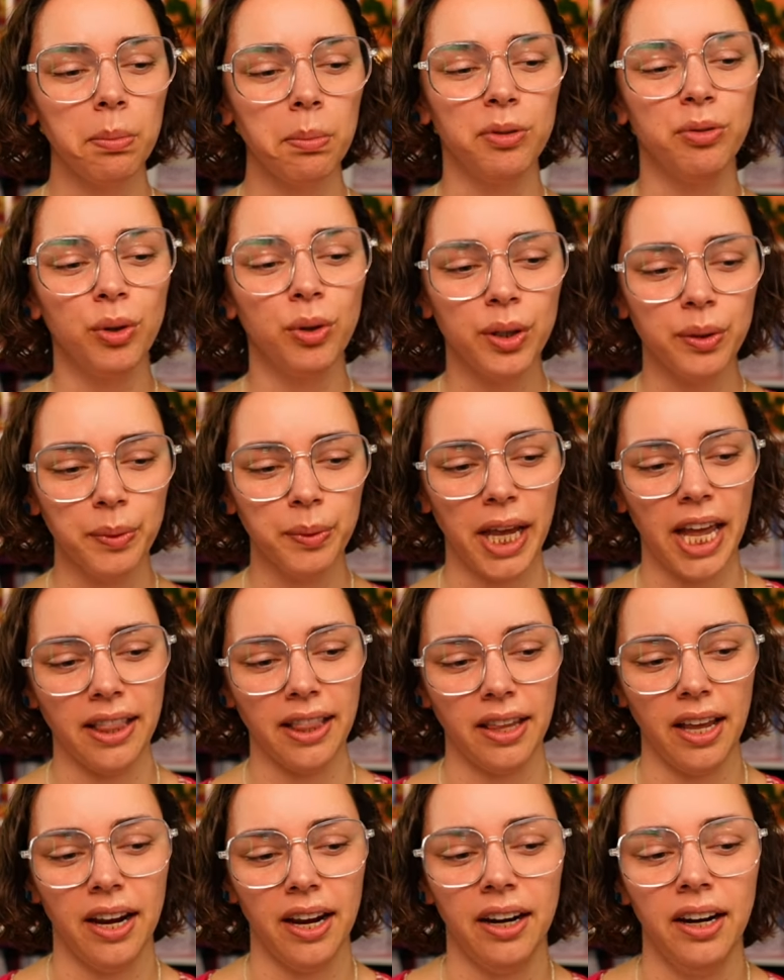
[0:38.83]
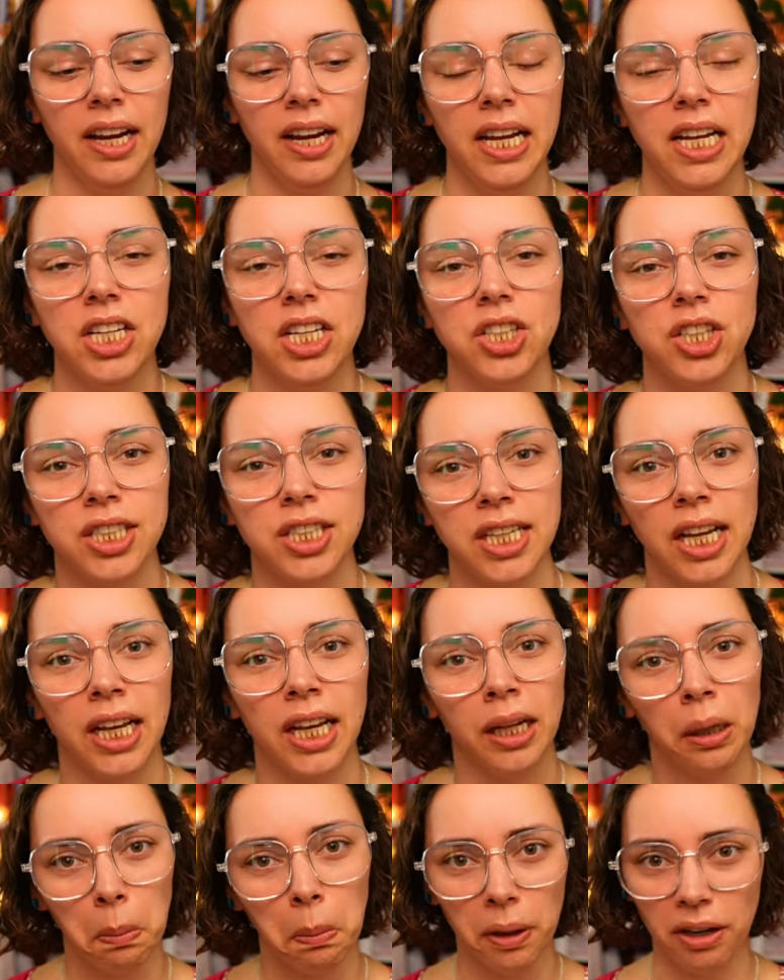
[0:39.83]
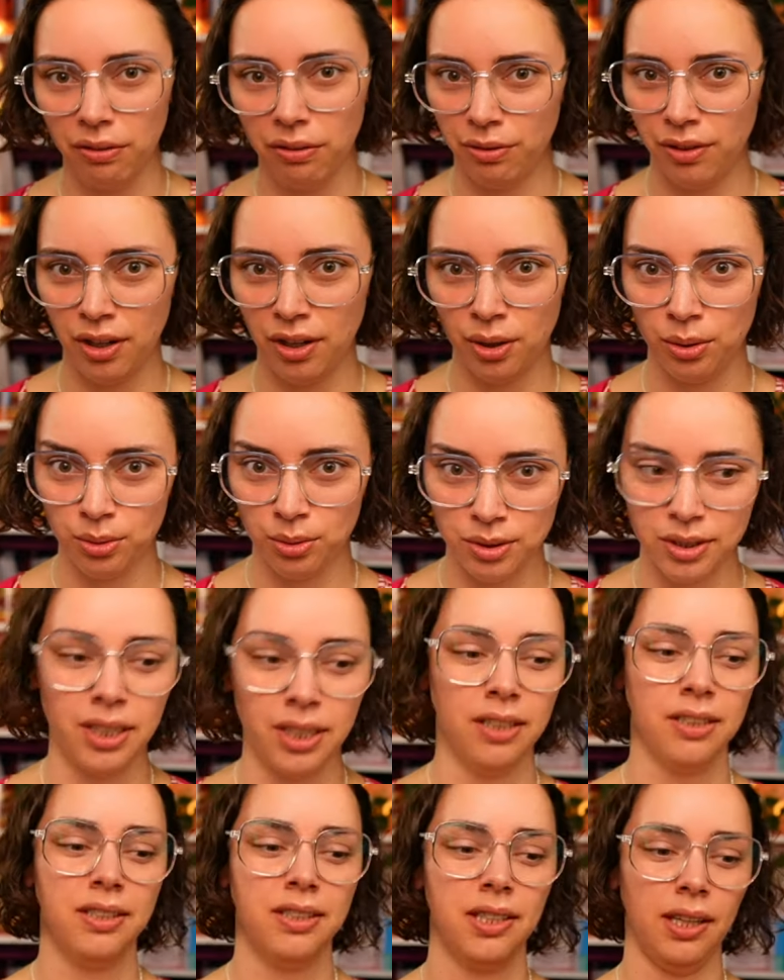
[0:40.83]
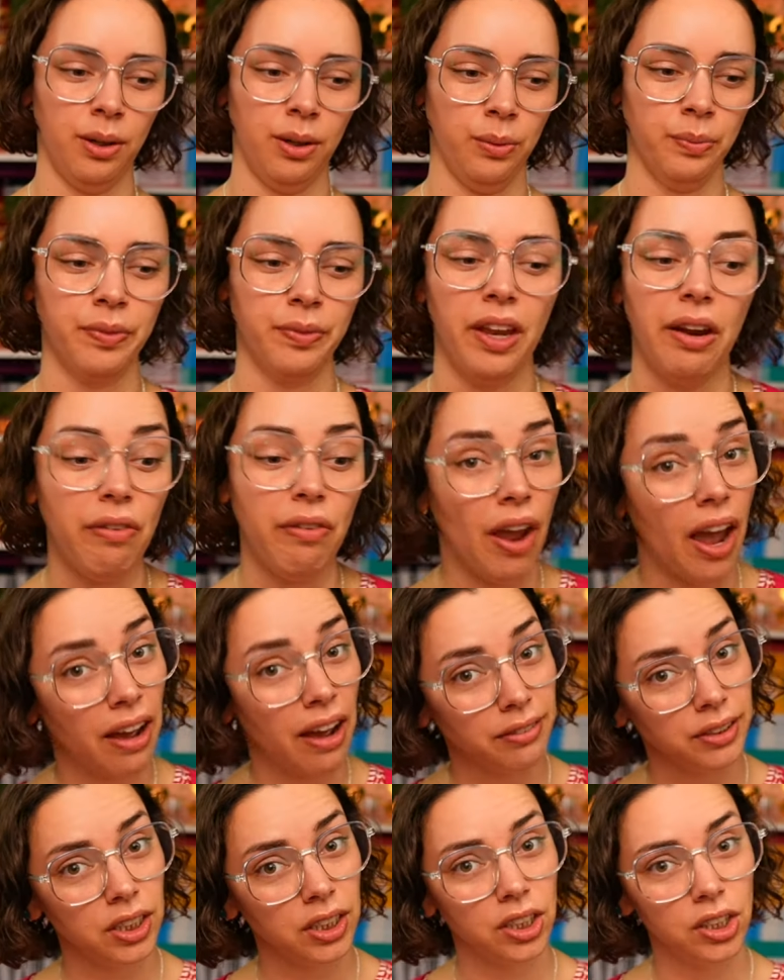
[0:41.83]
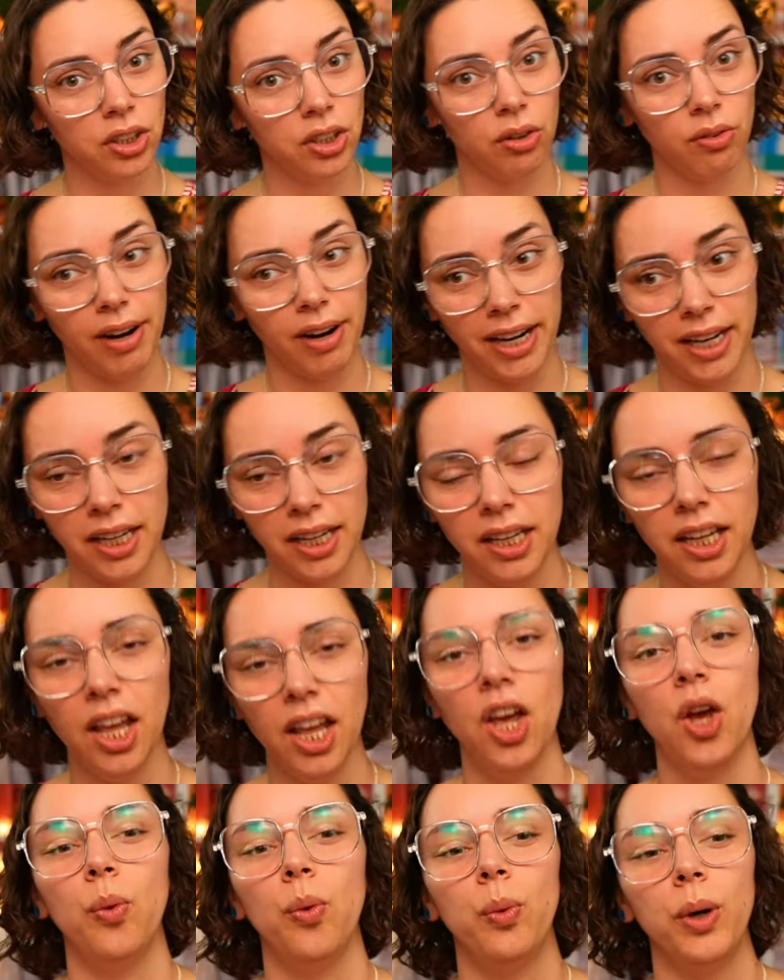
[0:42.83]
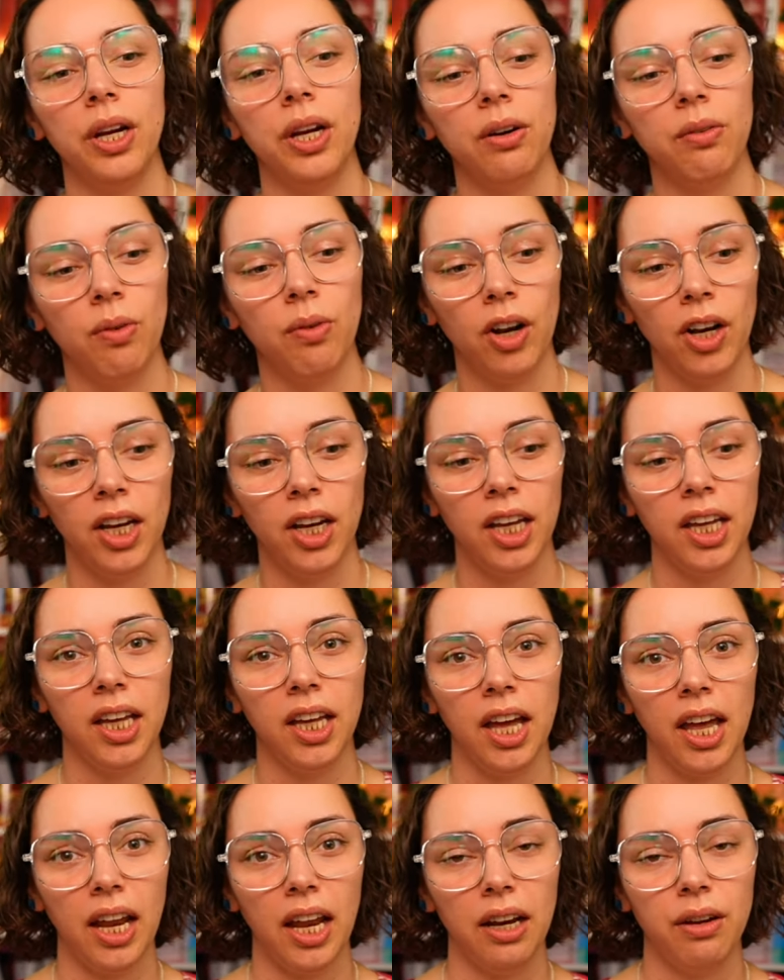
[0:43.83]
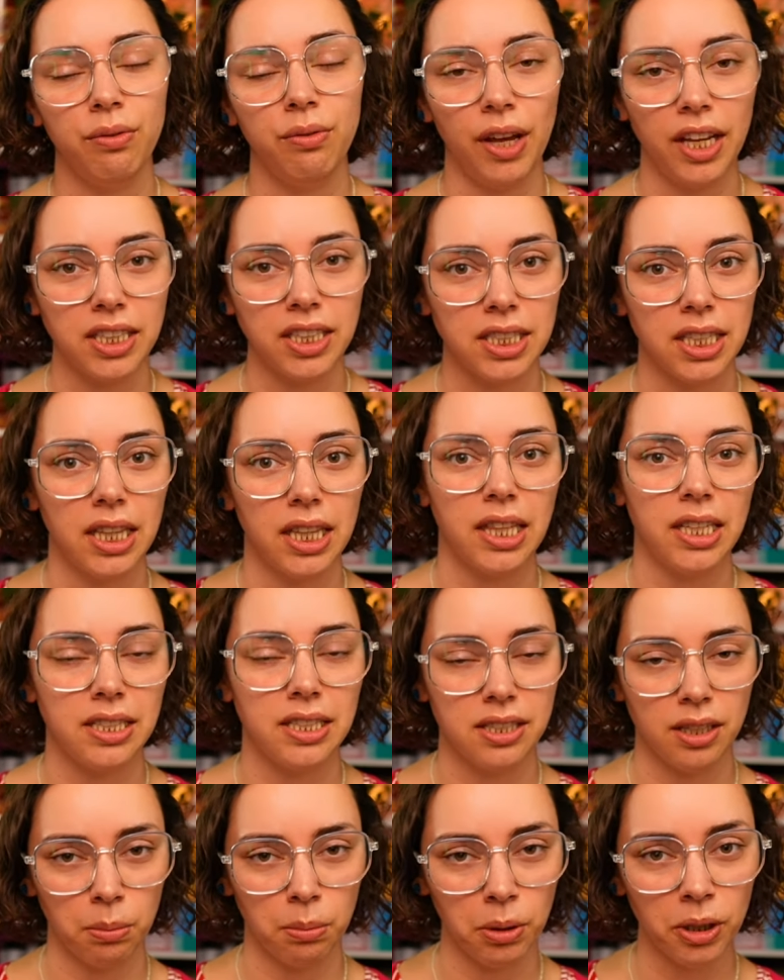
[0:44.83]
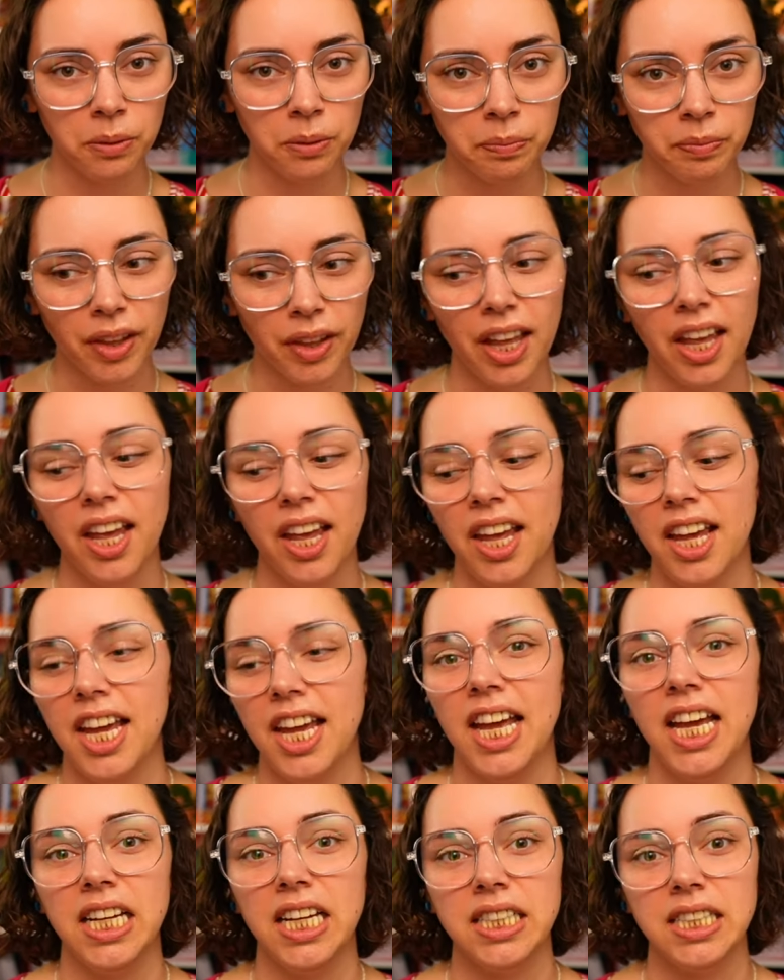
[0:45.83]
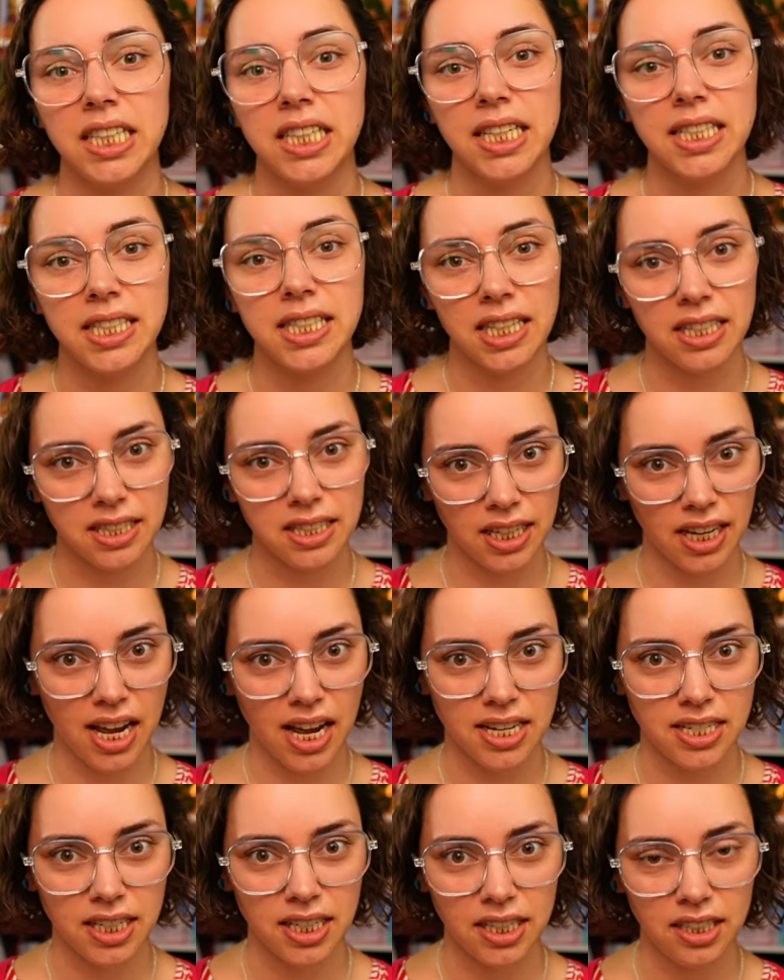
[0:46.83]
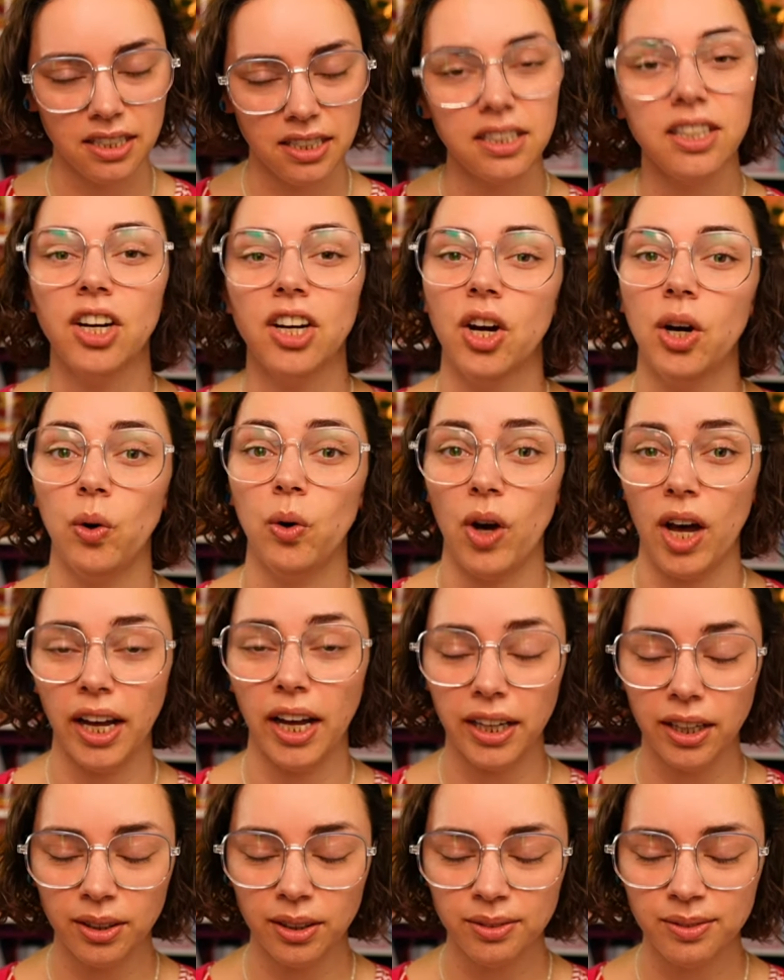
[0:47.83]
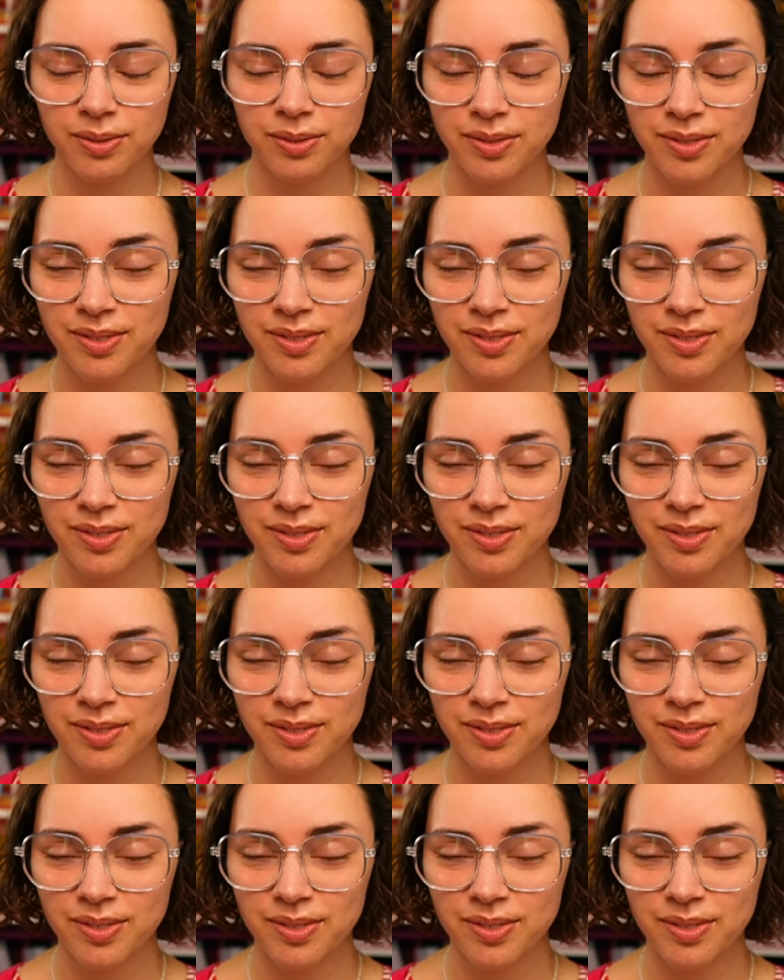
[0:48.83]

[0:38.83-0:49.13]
Before we get there, just a little bit of news. So, if you haven't heard already, we are running an event this summer in Cincinnati, Ohio.